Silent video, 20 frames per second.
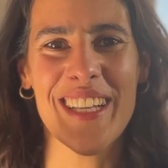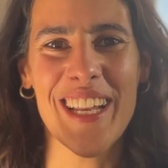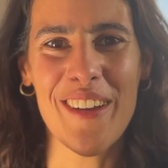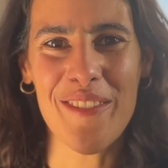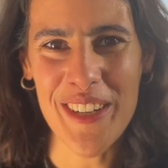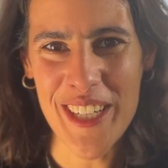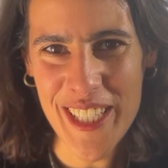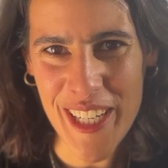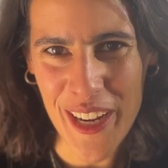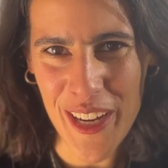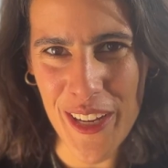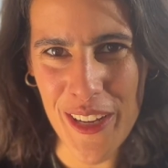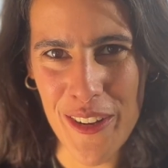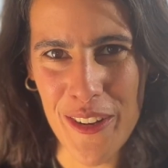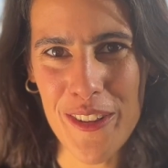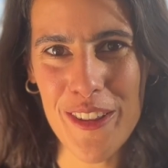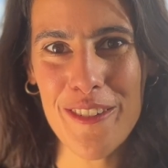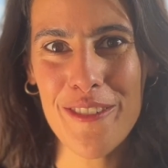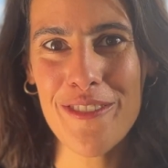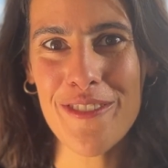let me show
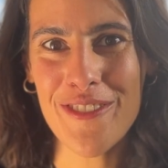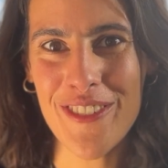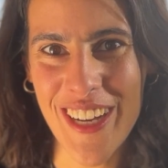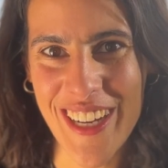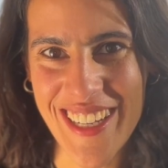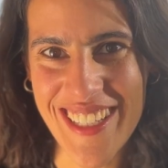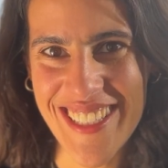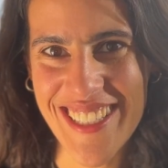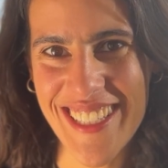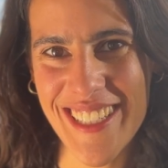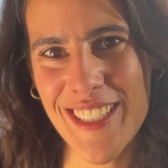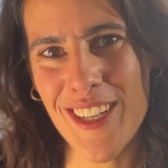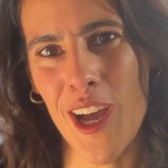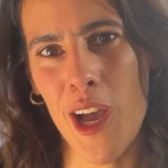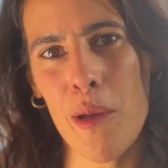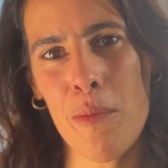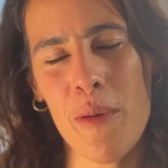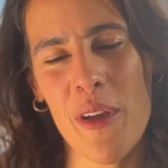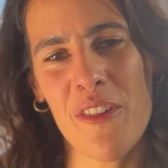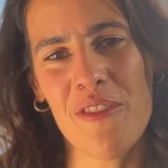you the first
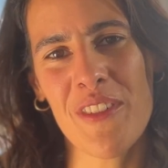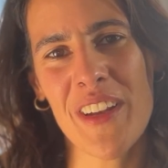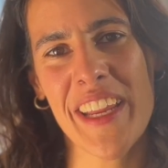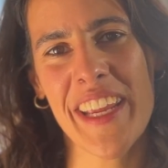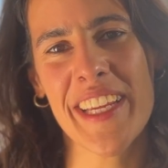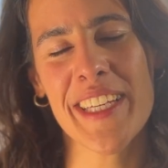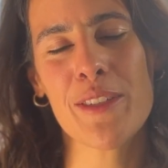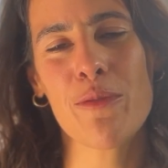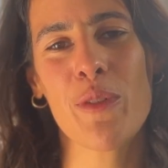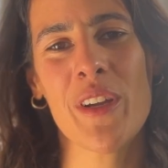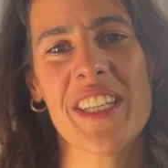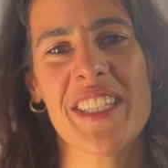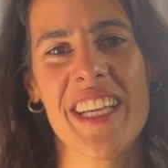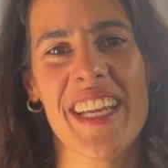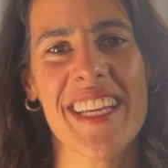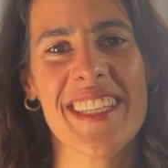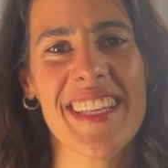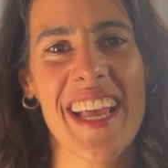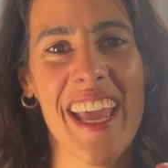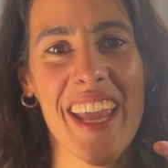type of leash, which
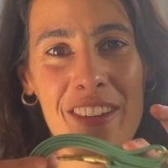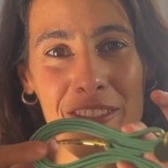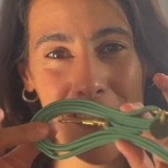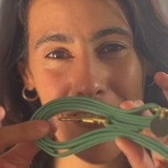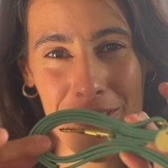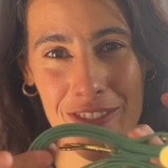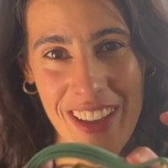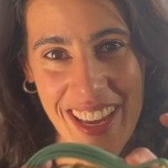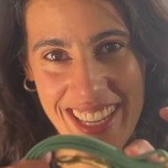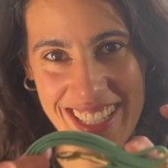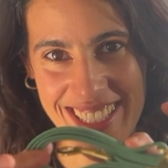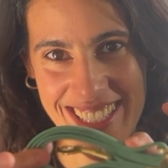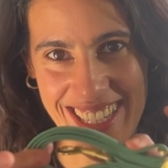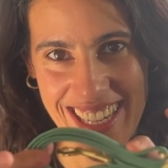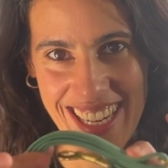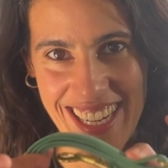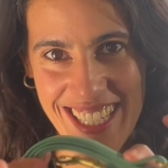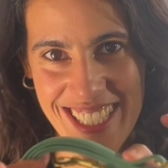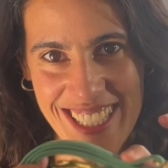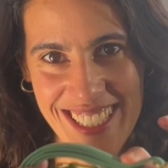is a fixed
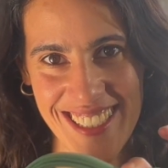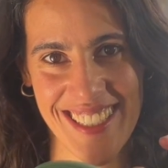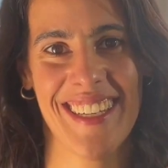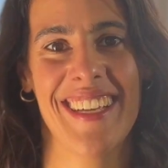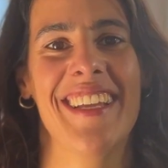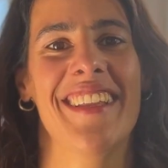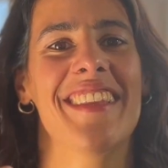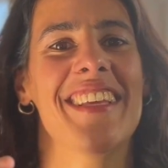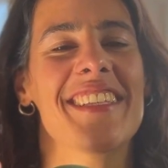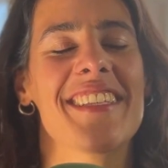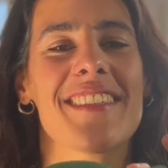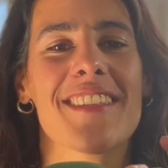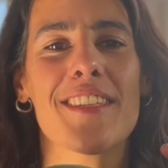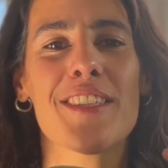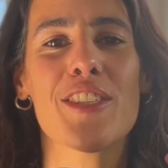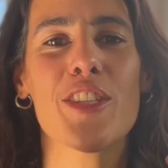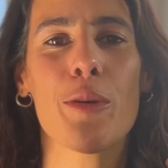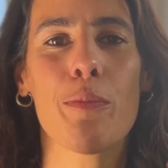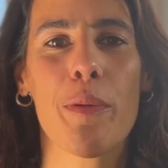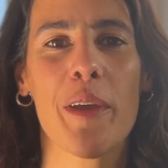leash. This is a
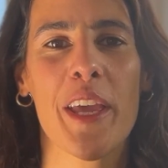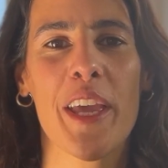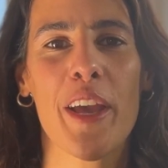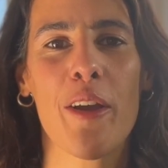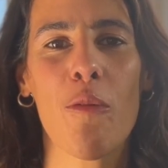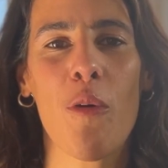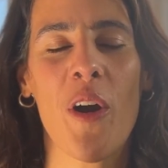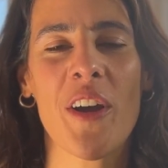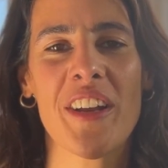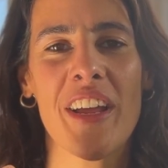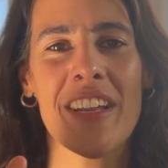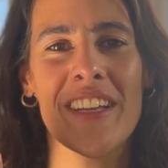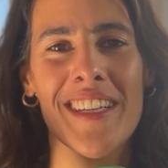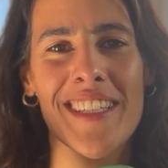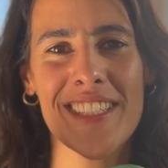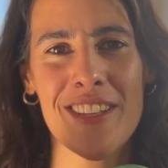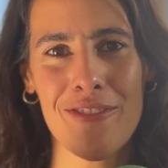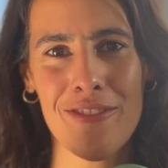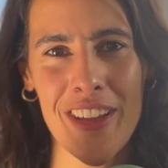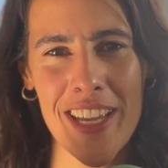Supakit one, and
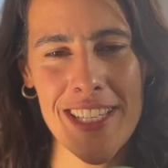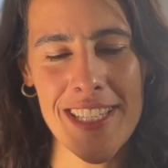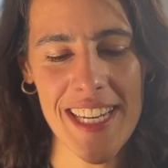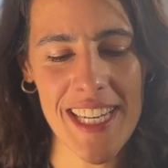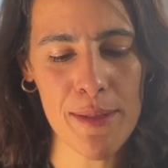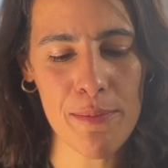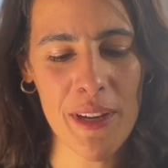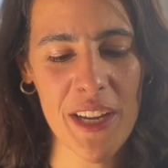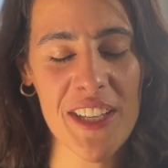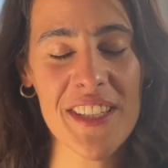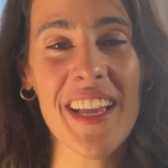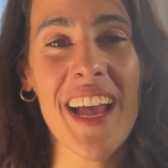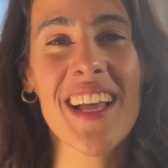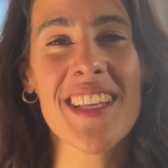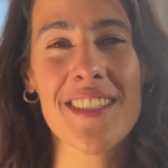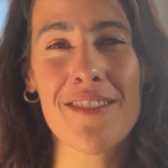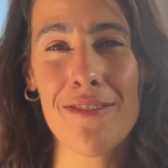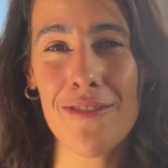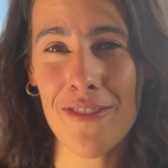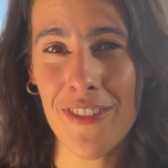it's a fixed leash because it
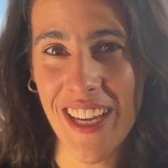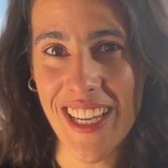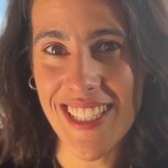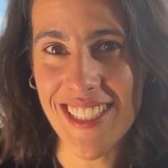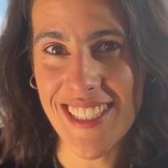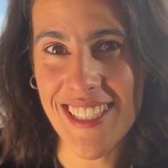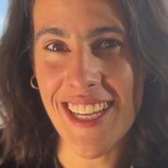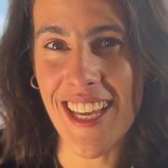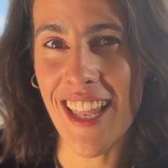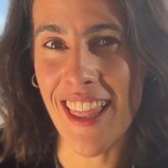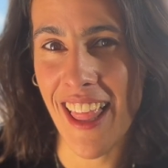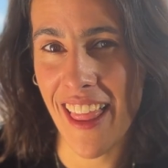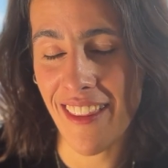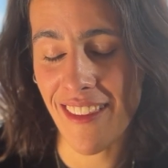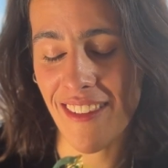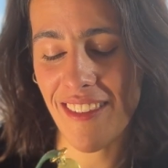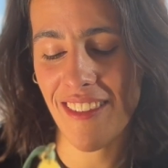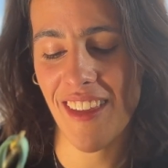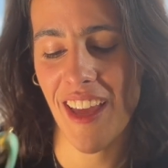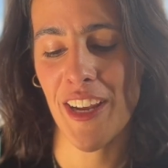has a fixed
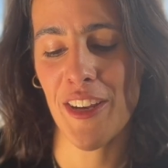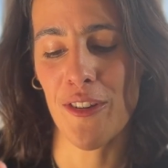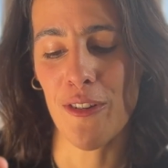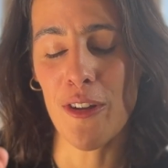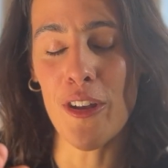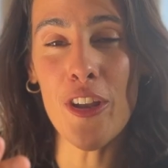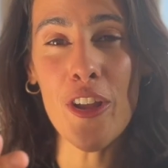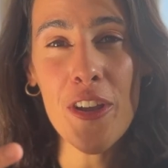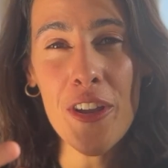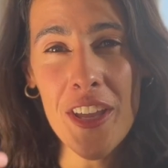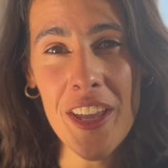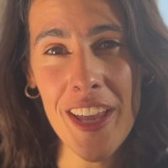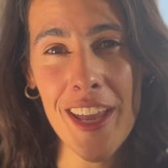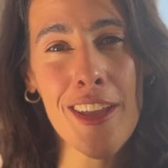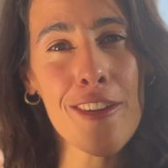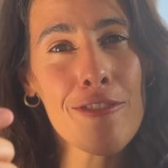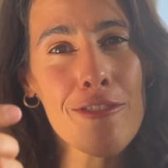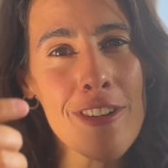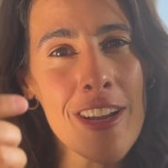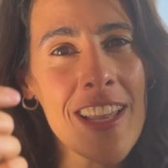length, and you're
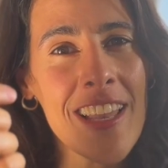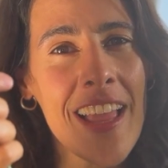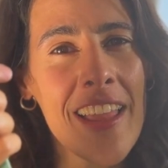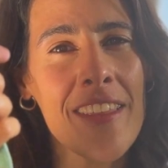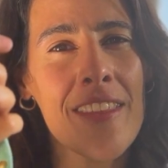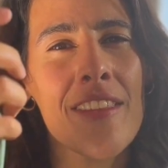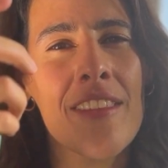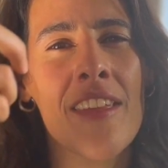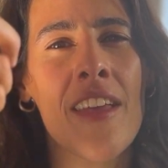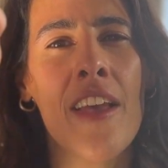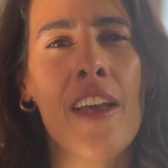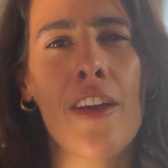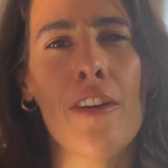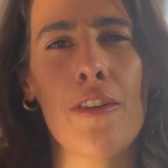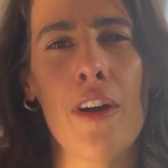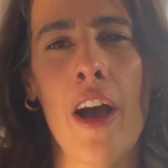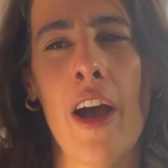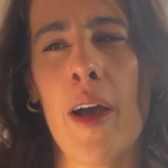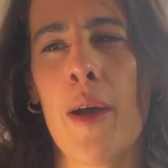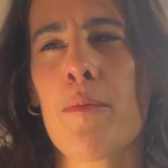looking for a length
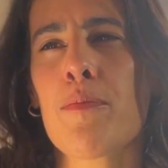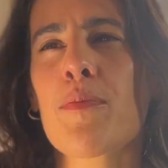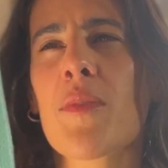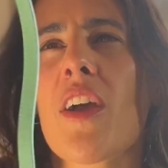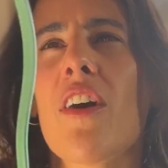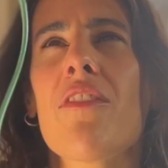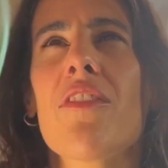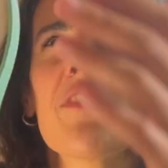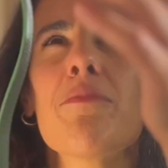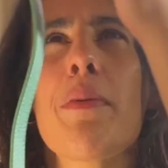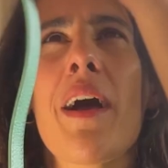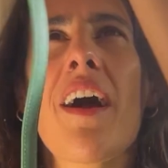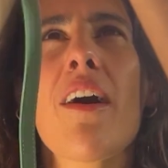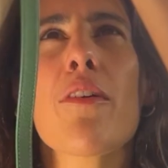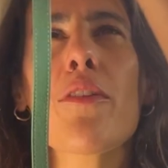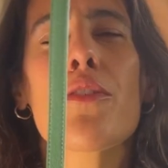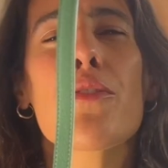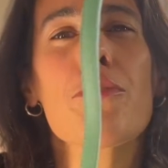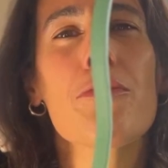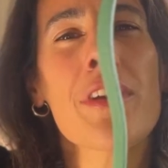of
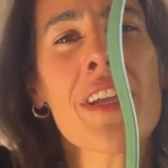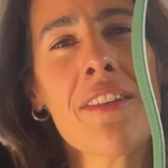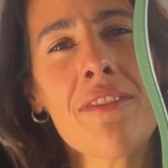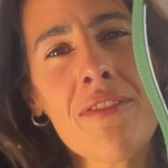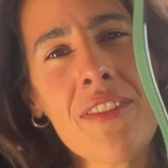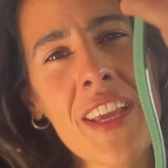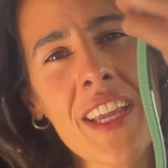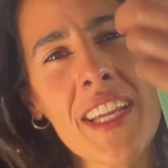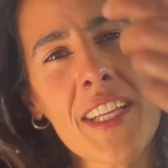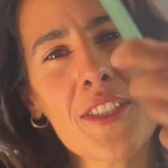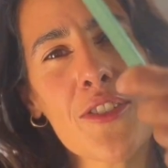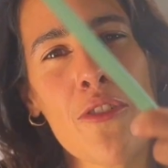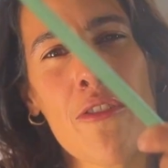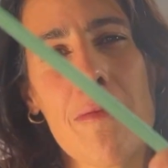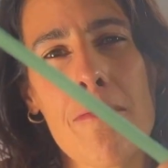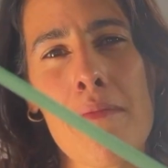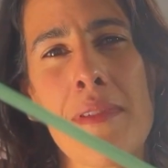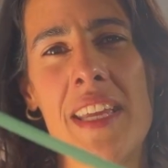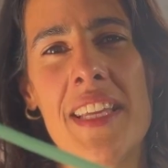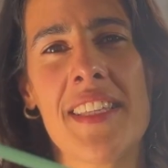about 3 feet or a
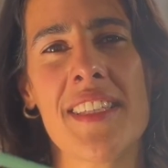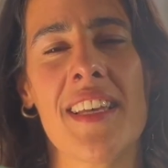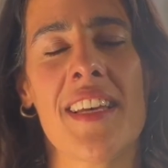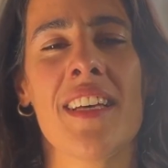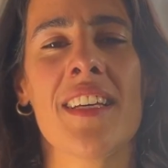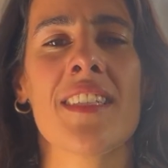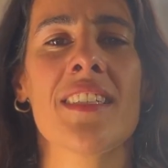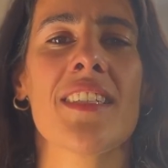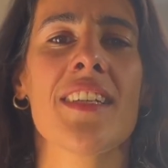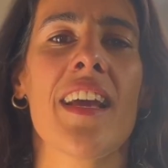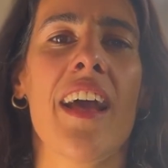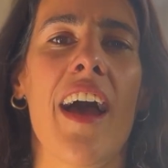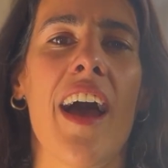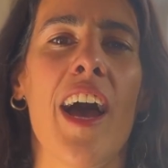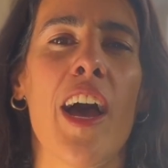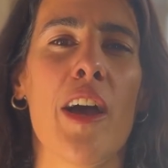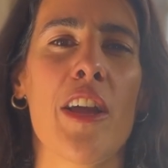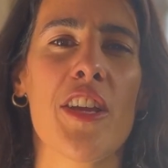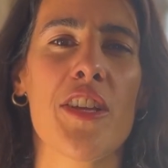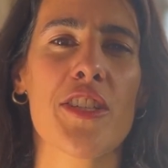metre.
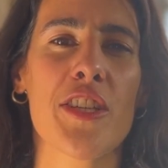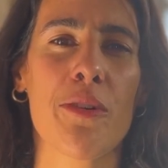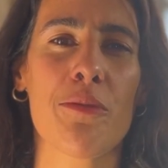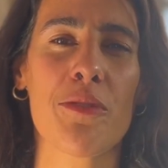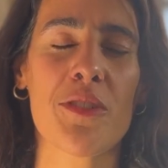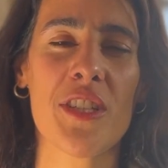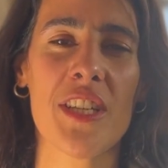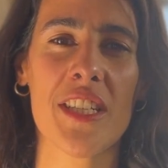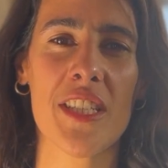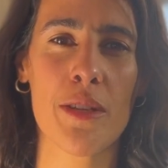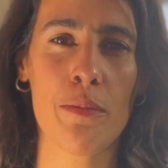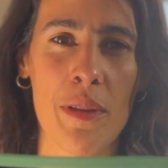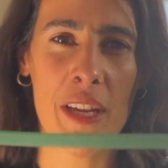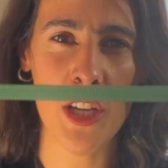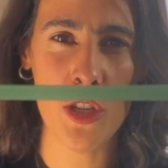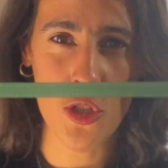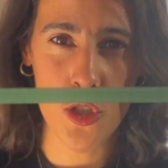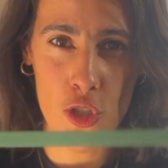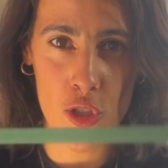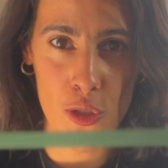You don't want it to be
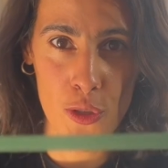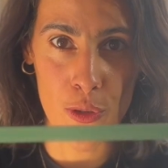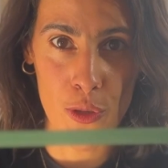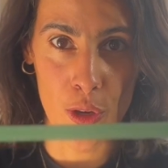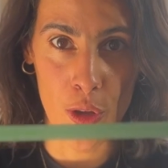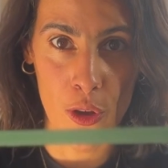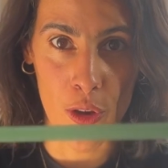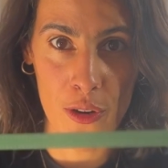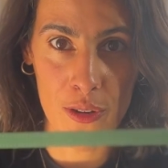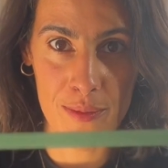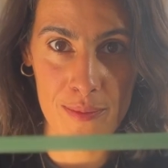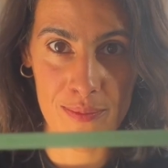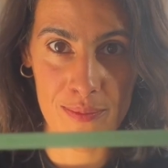too long.